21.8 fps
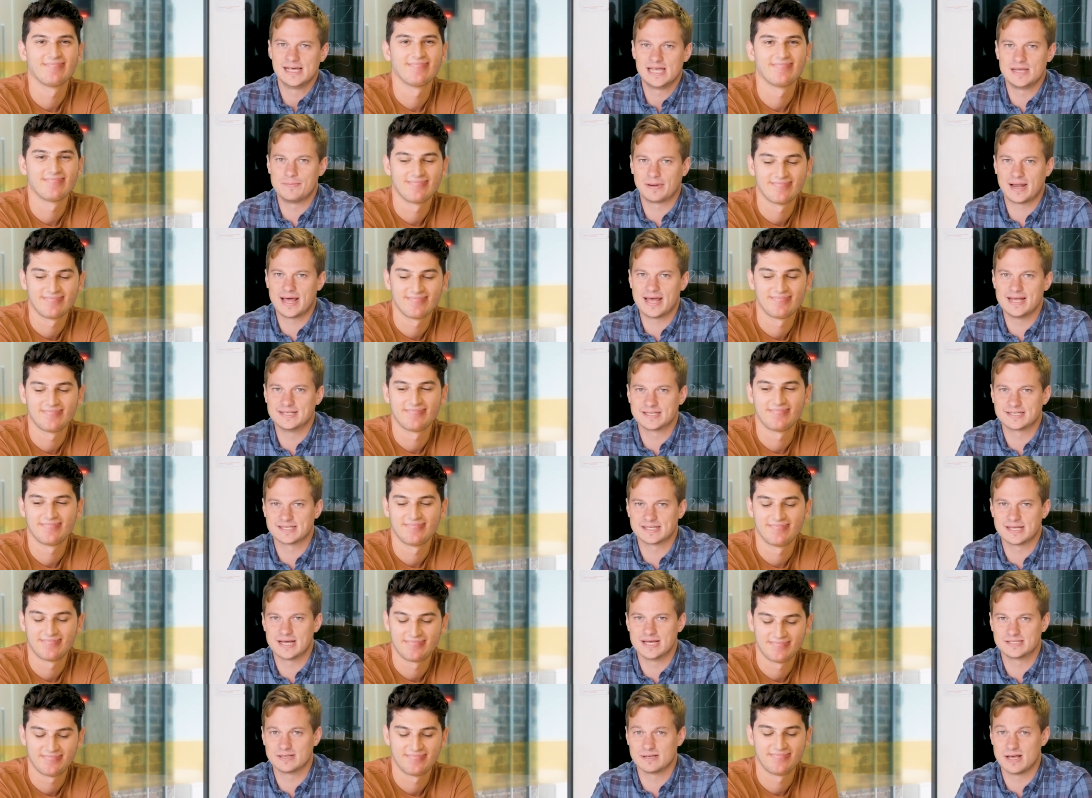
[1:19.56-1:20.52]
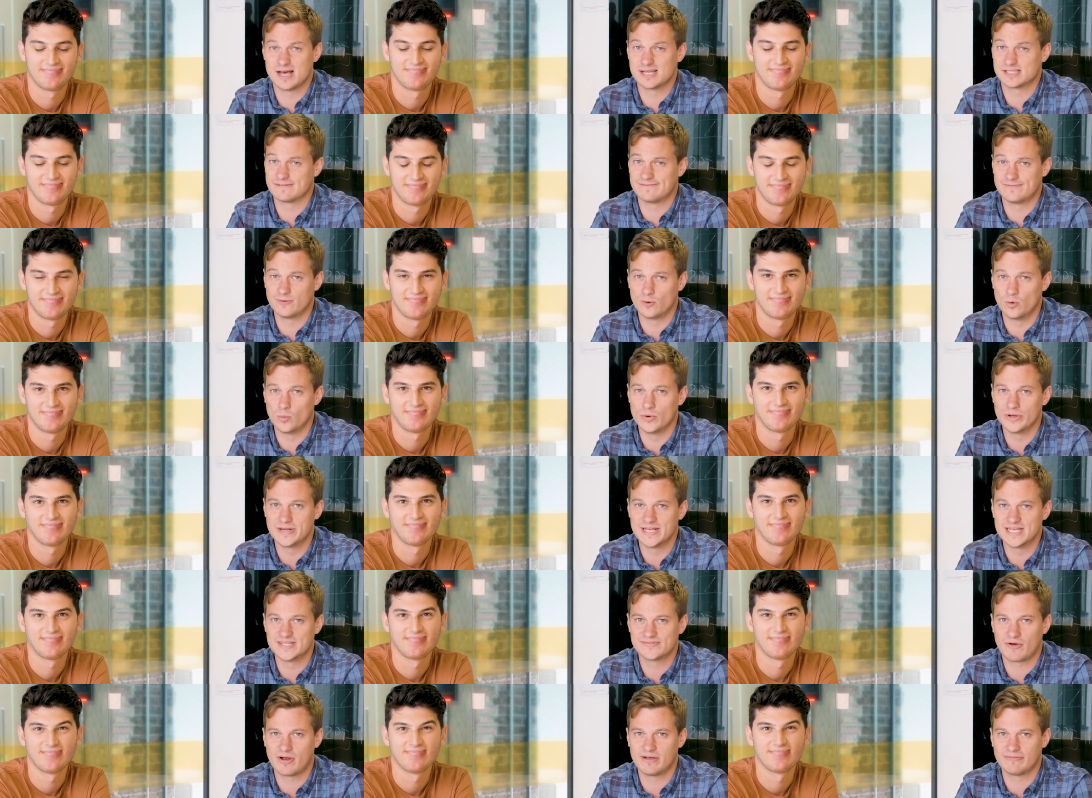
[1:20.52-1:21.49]
Speaker 1: He plays as a, as, a, as a forward.
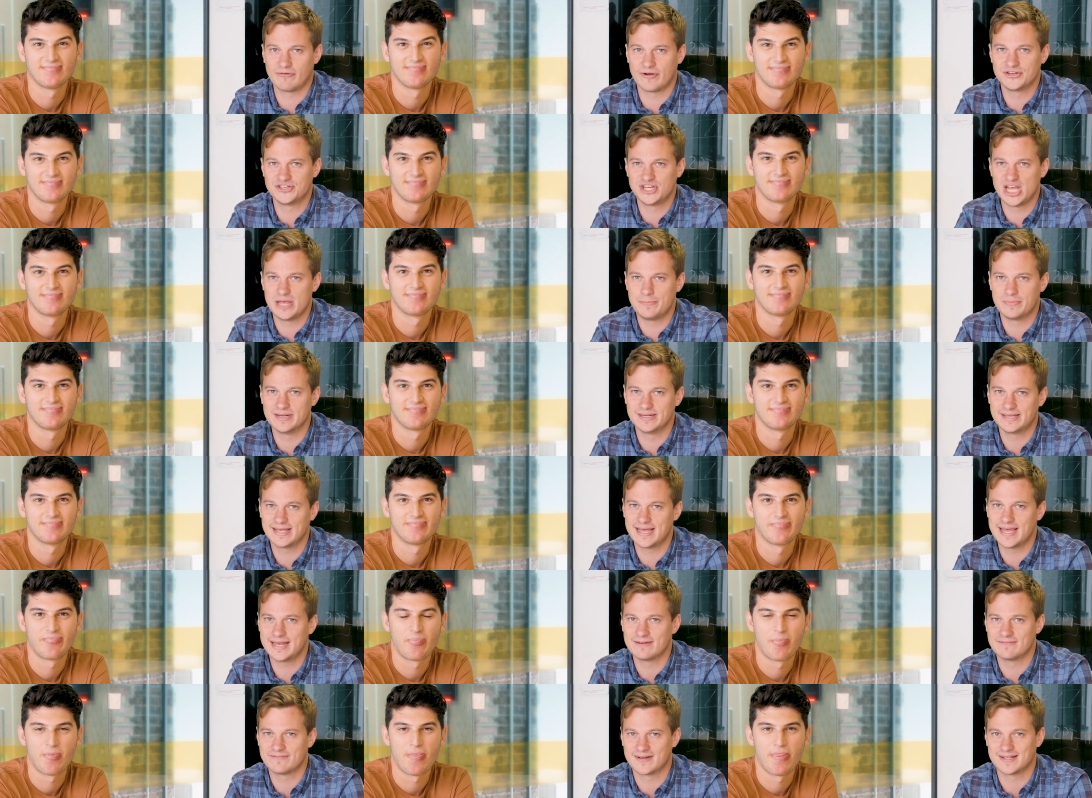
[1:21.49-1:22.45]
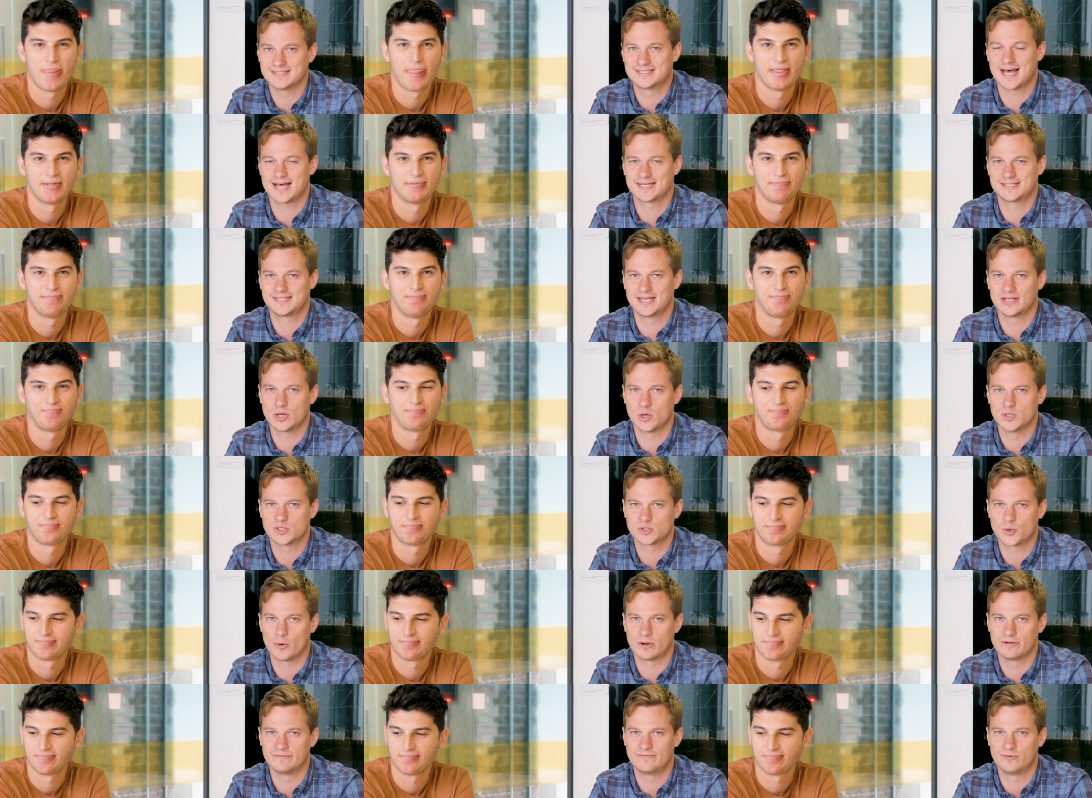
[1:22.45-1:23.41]
He's very, very cheap indeed and fantastic goal
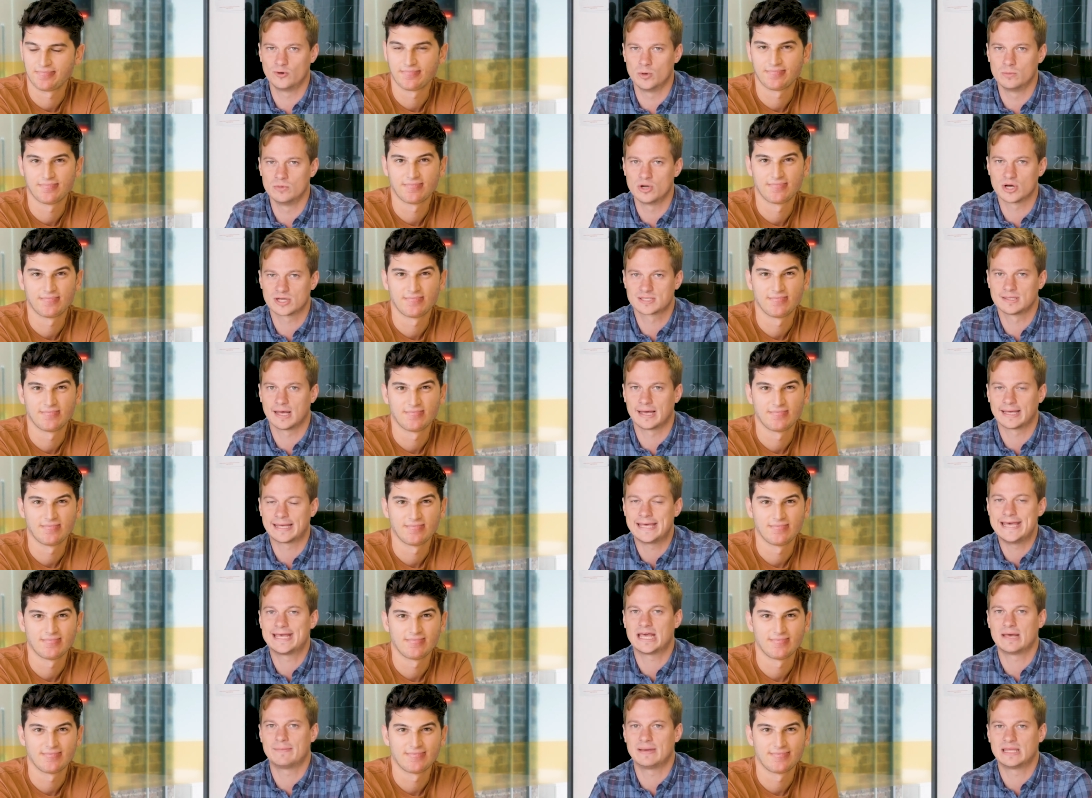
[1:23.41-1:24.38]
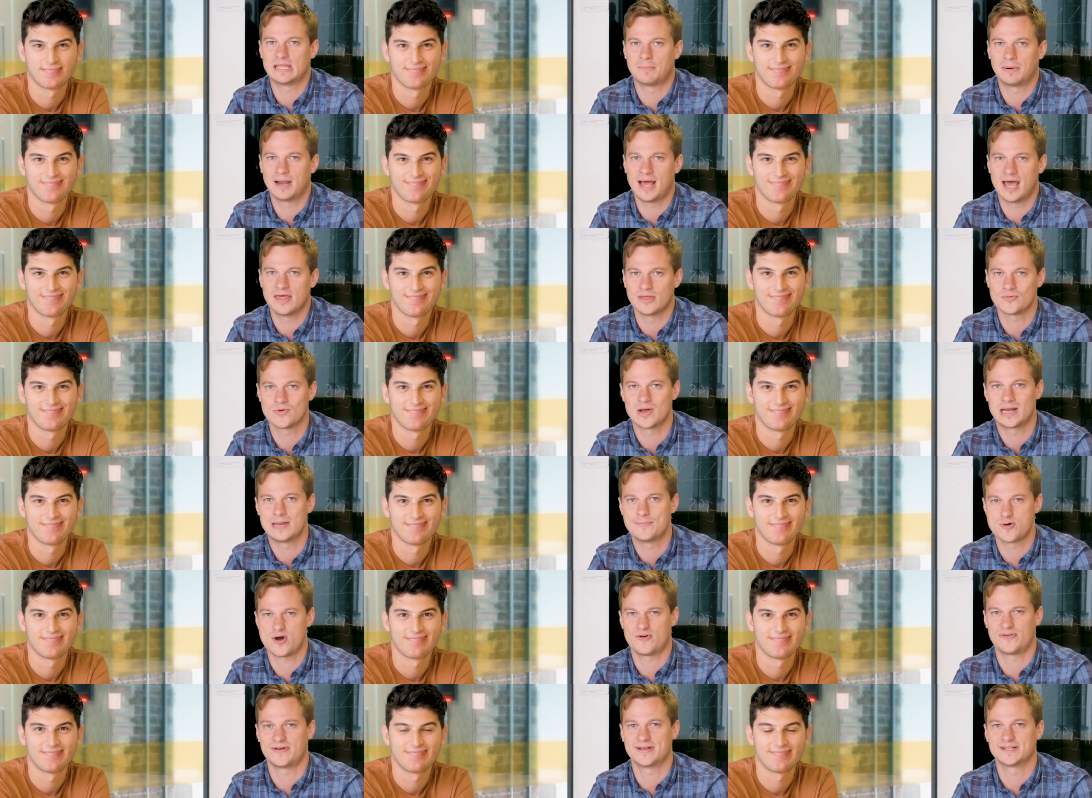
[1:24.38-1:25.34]
scoring form. Looks like he could be the player that really
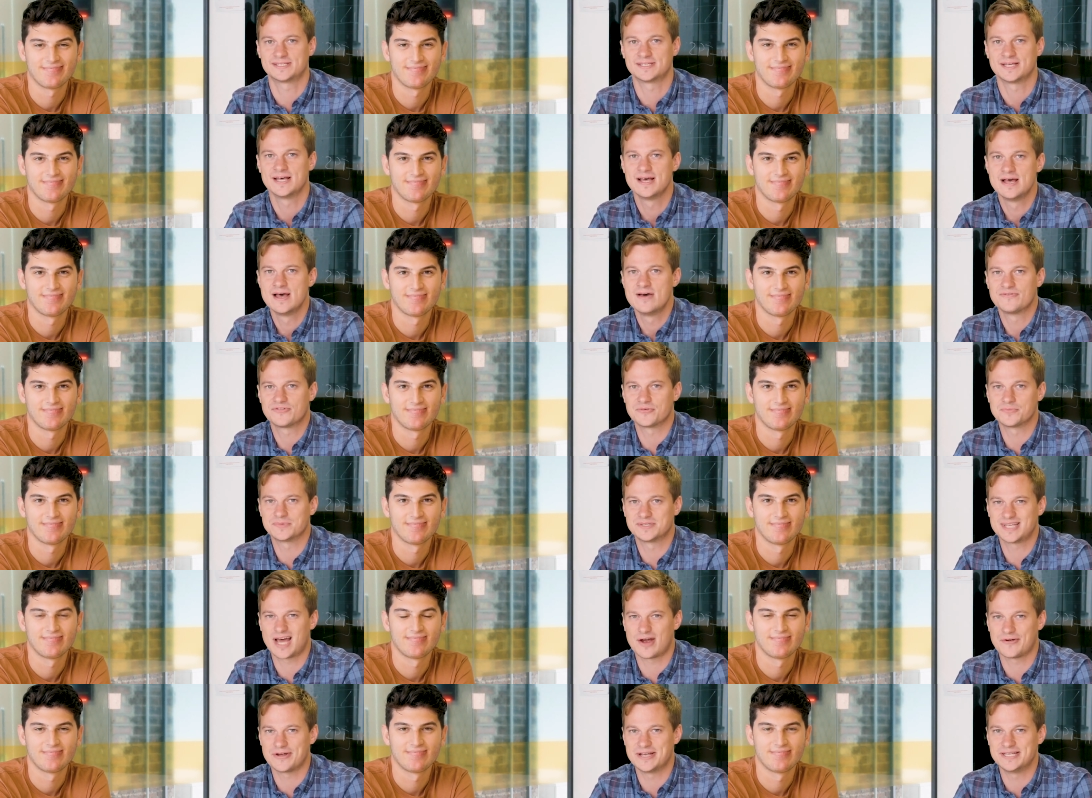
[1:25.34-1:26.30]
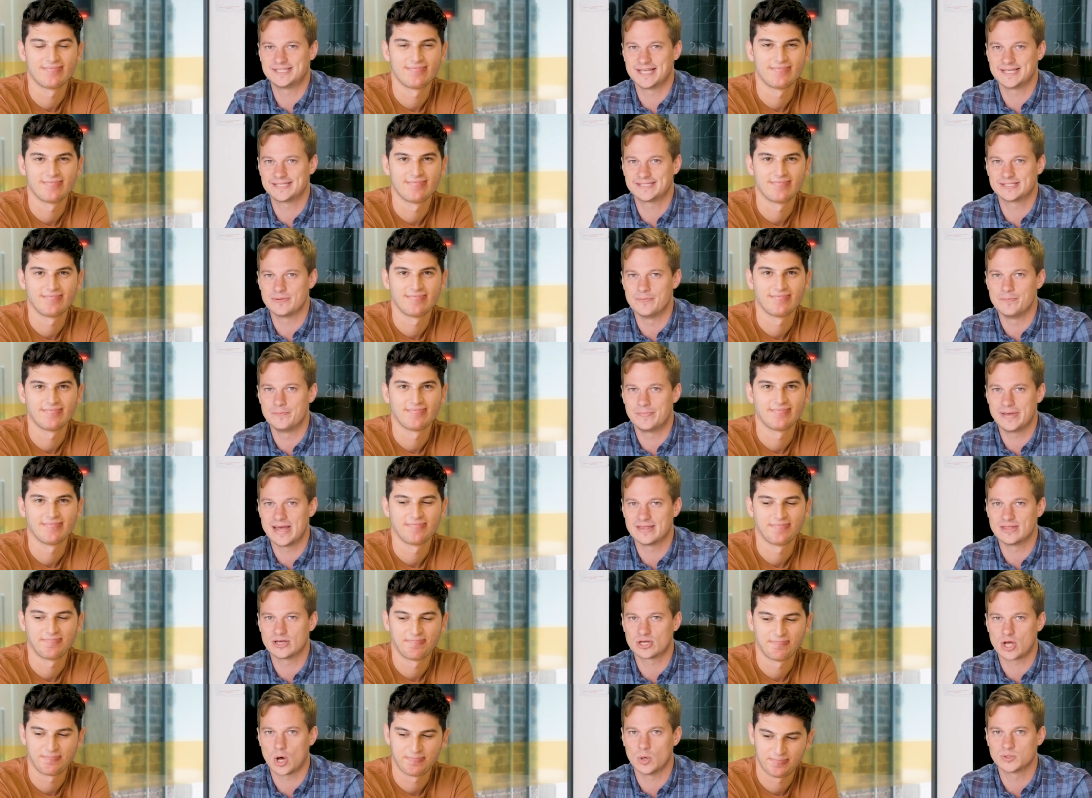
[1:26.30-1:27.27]
profits from Sarri's system
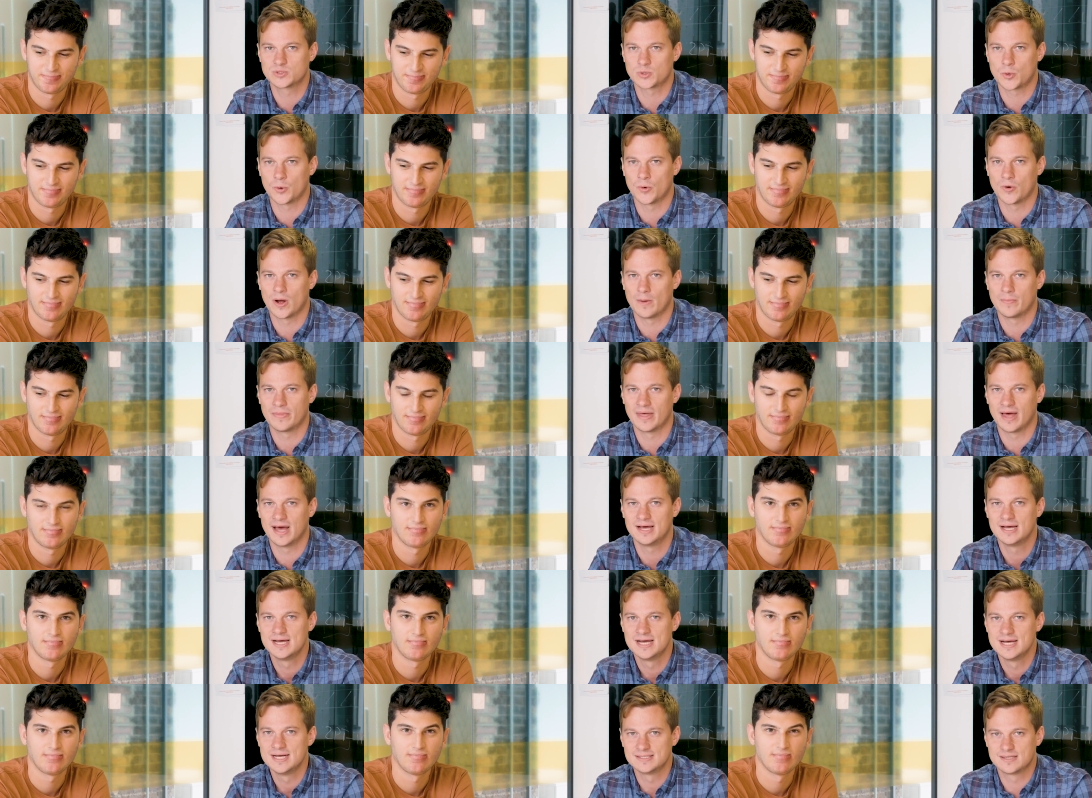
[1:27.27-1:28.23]
being the goal scorer up there.